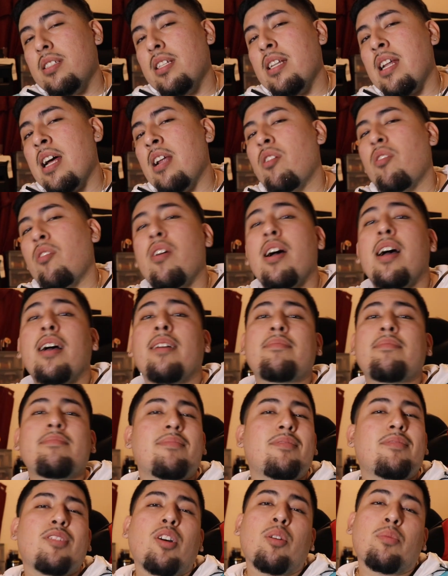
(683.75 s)
Sinaloa.
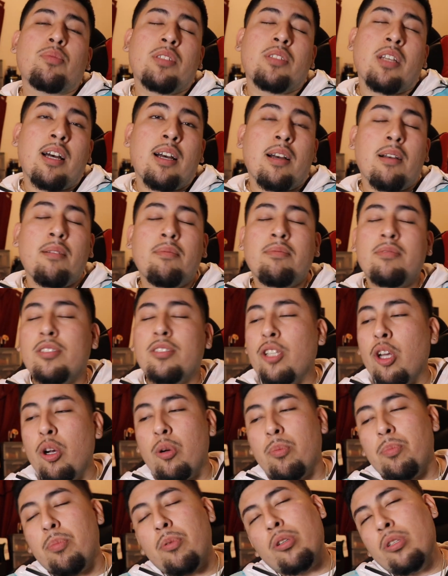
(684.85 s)
Dope song,
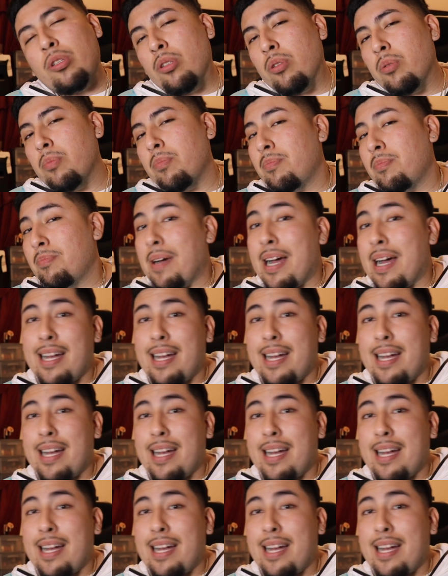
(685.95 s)
dope group.